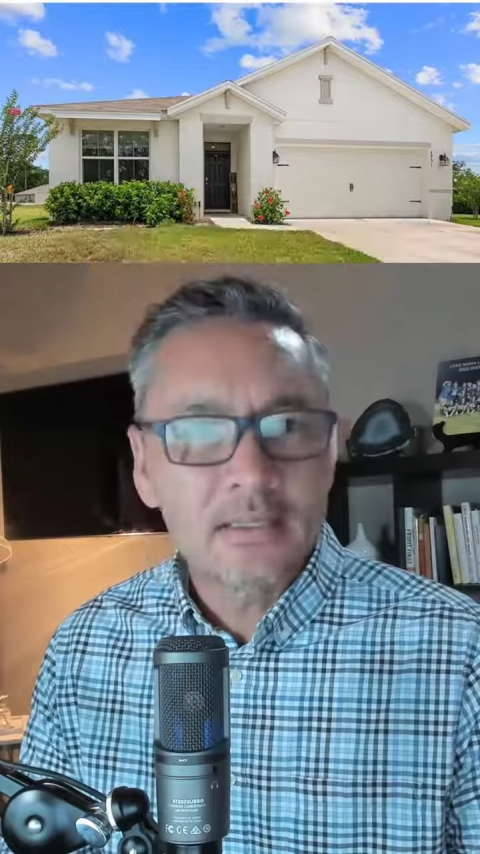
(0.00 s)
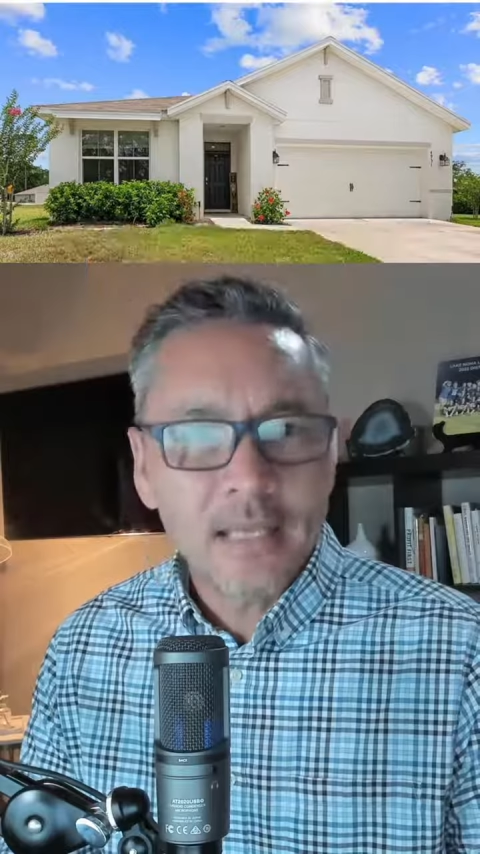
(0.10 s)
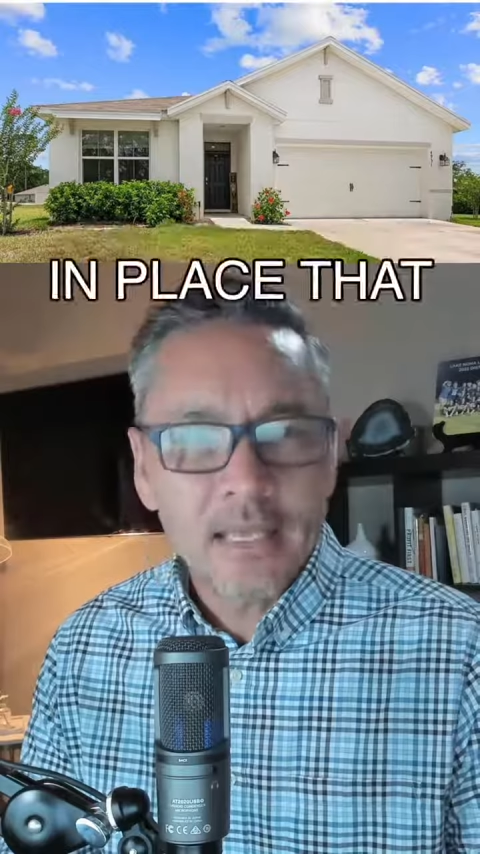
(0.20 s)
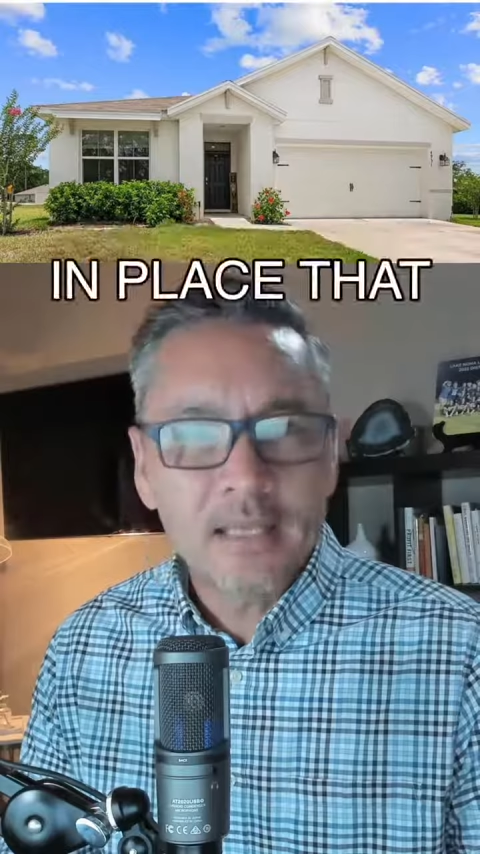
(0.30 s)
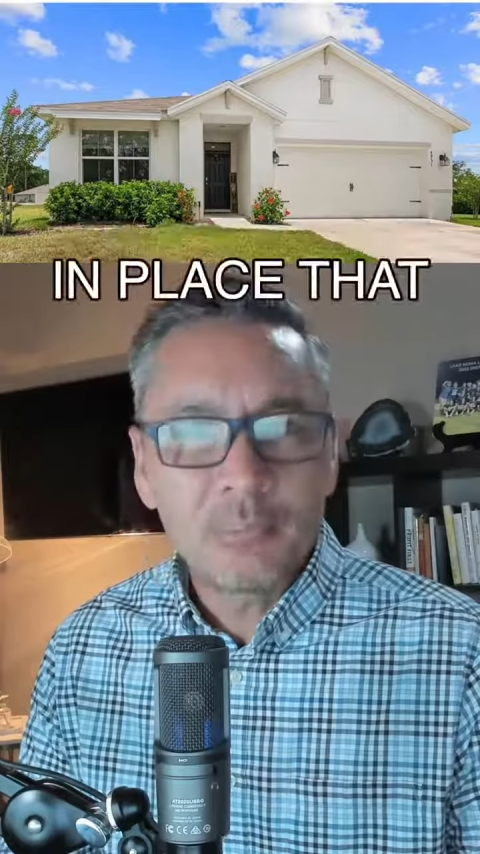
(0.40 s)

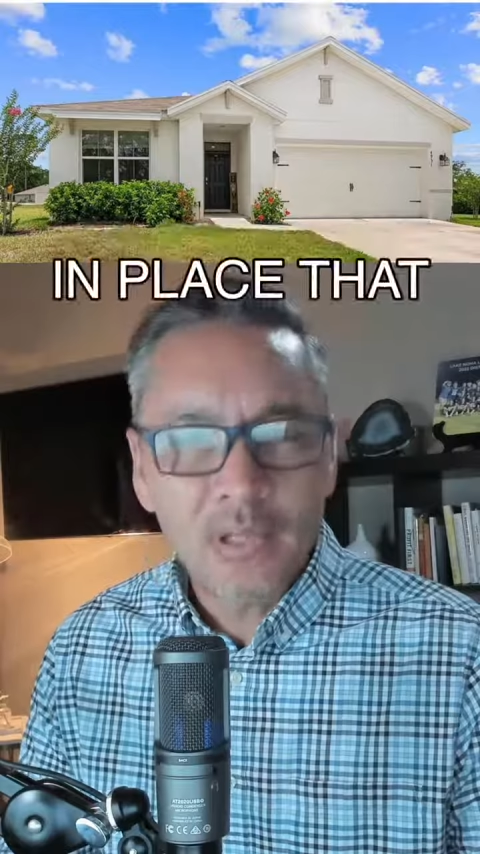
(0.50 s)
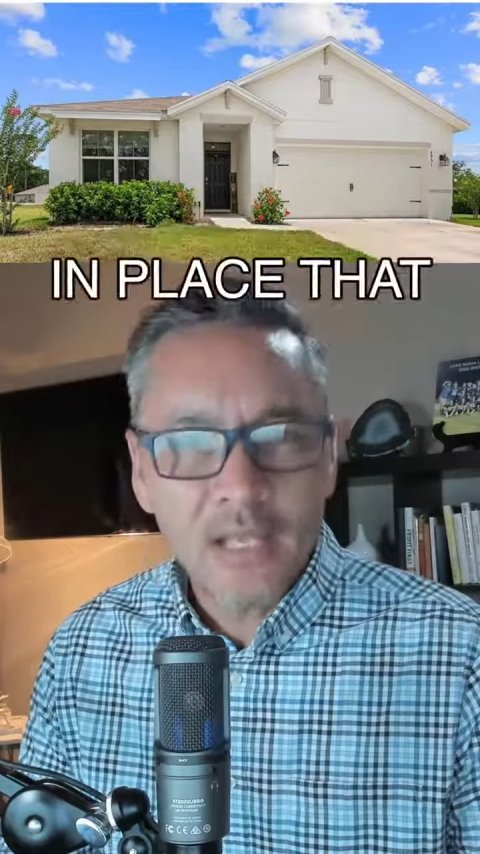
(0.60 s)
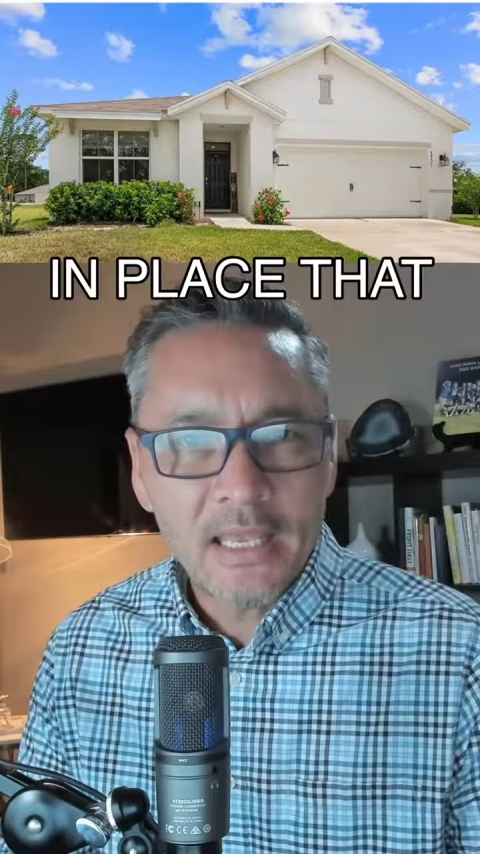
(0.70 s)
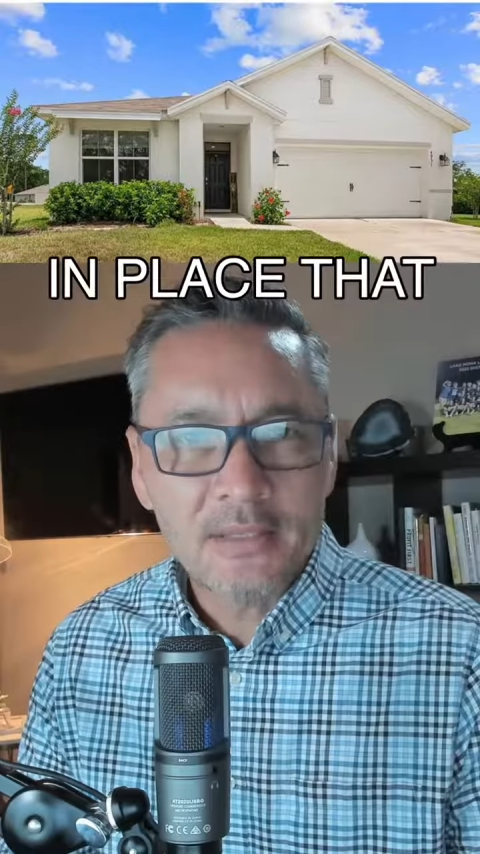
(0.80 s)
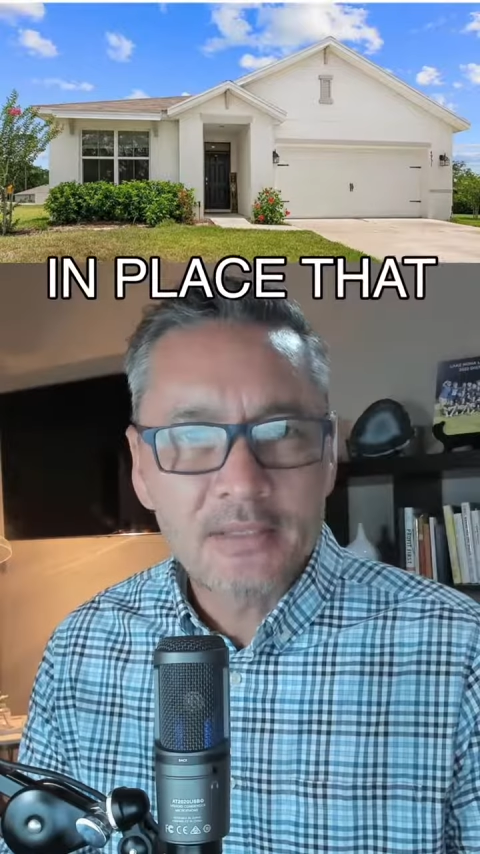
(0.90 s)
in
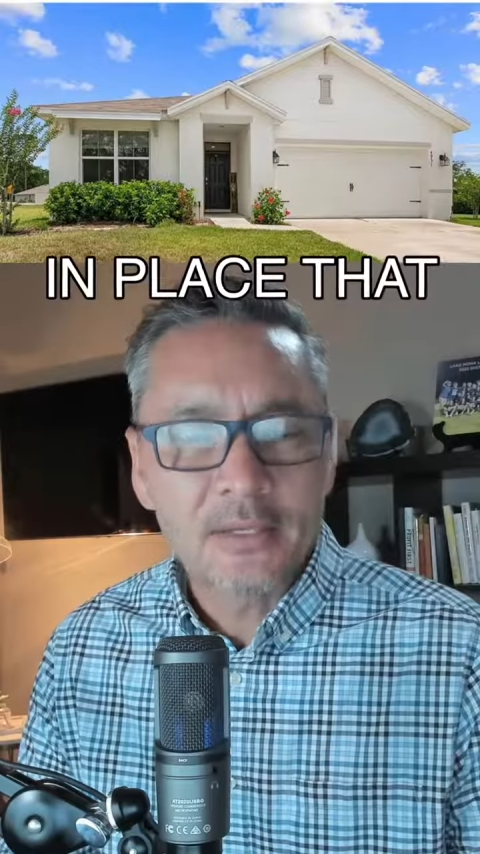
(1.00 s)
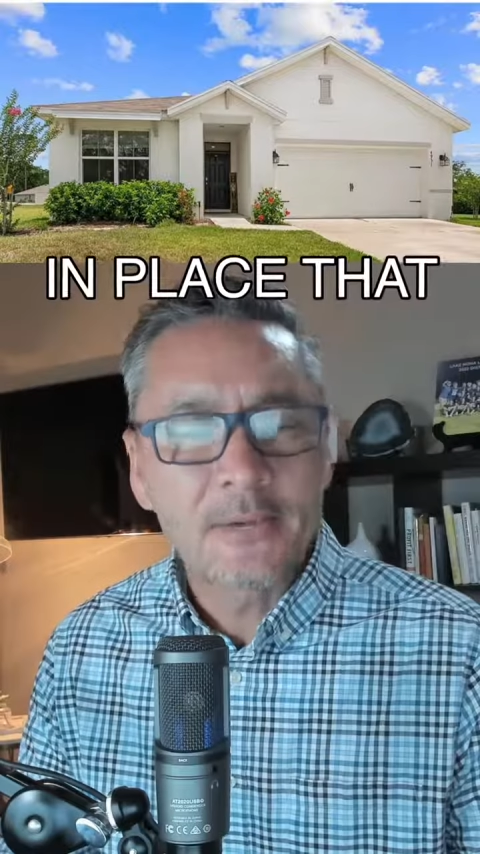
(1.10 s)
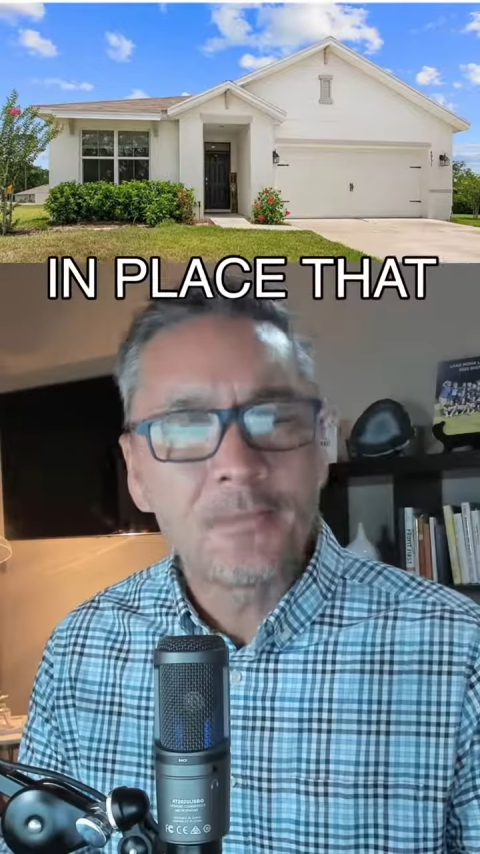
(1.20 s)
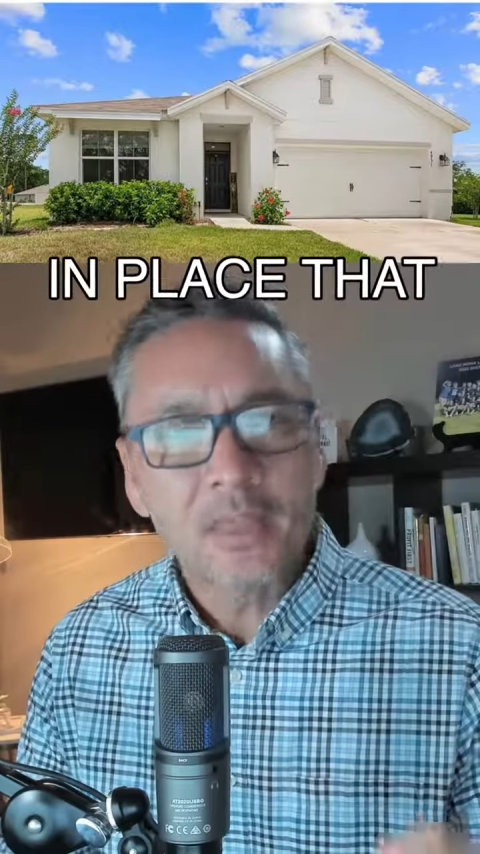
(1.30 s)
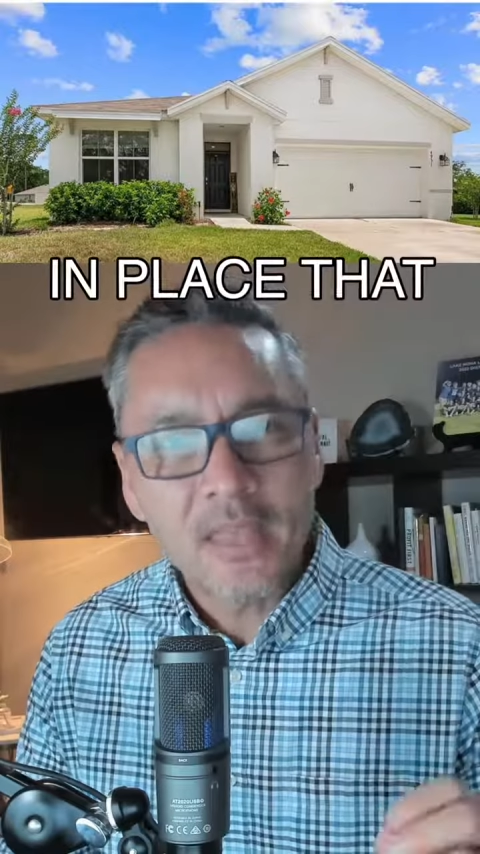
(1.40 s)
place
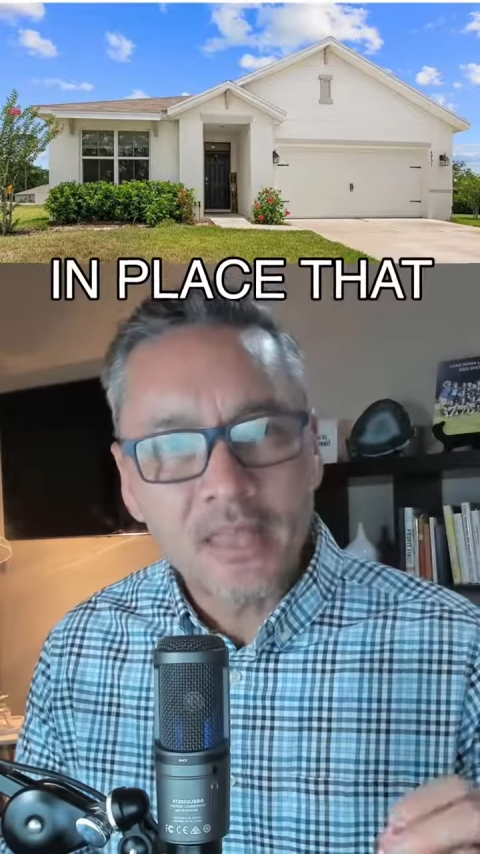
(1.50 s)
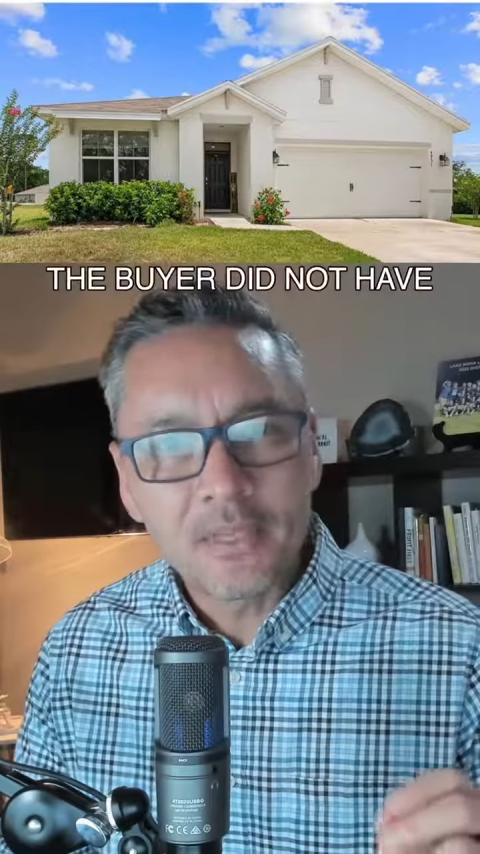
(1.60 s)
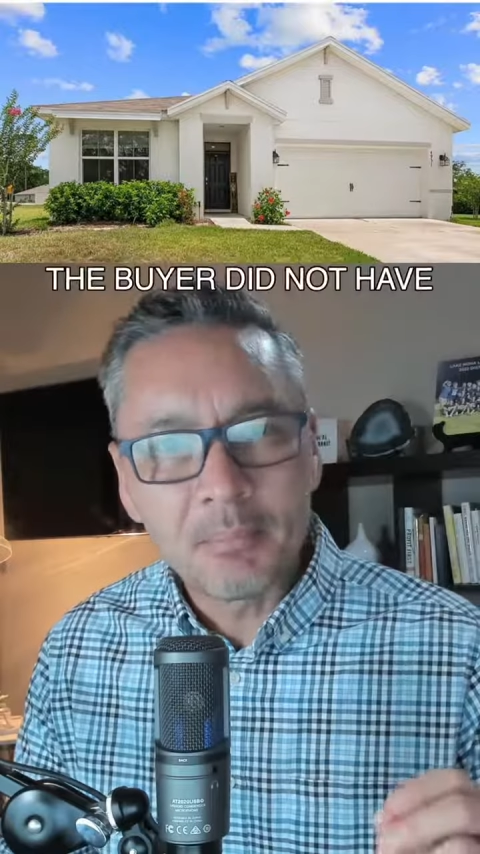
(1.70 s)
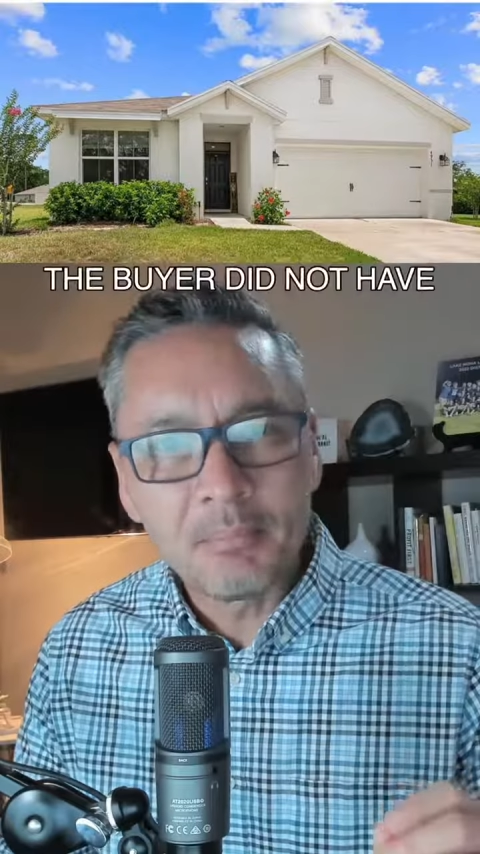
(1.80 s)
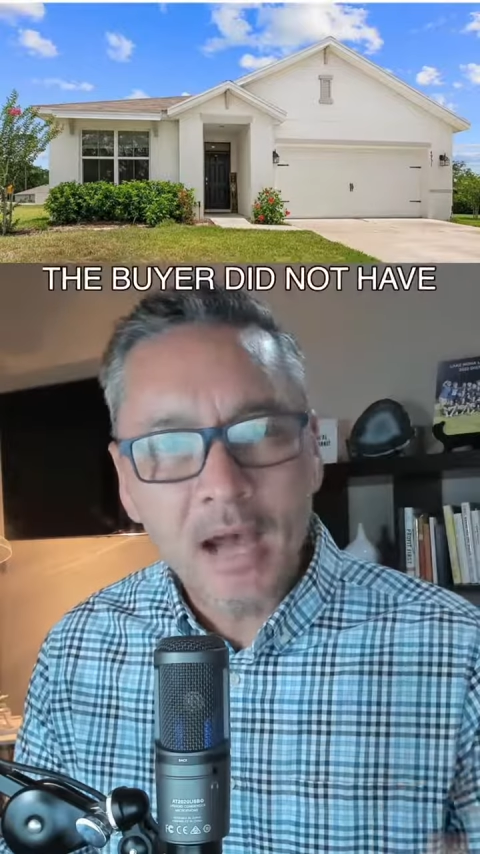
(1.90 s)
that
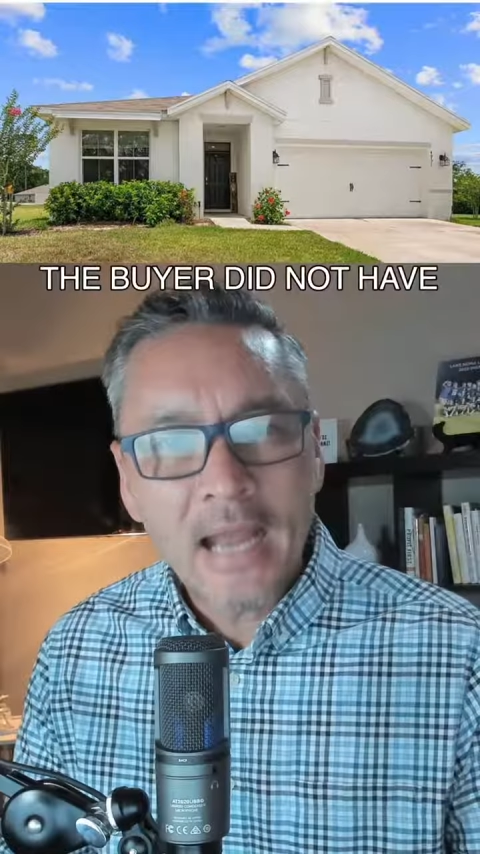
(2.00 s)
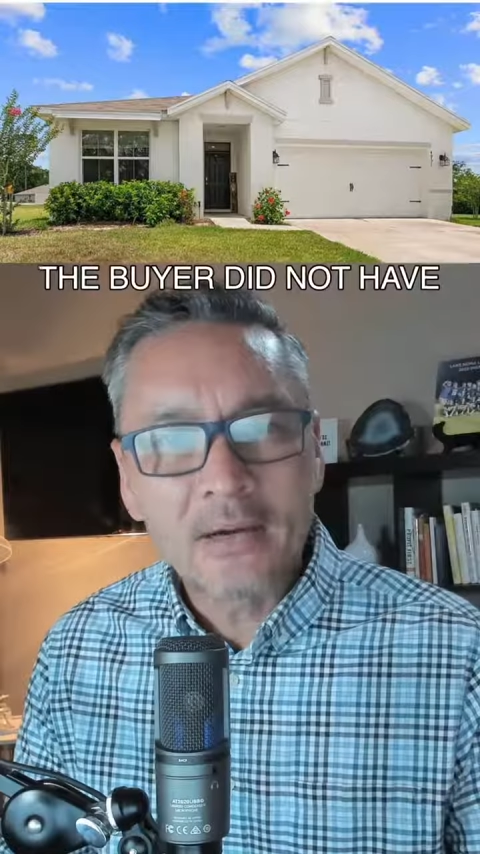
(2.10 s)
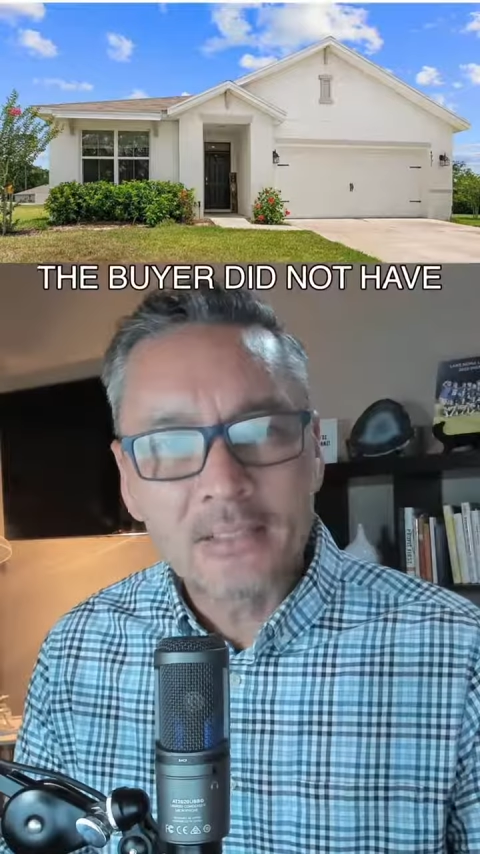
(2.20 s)
the buyer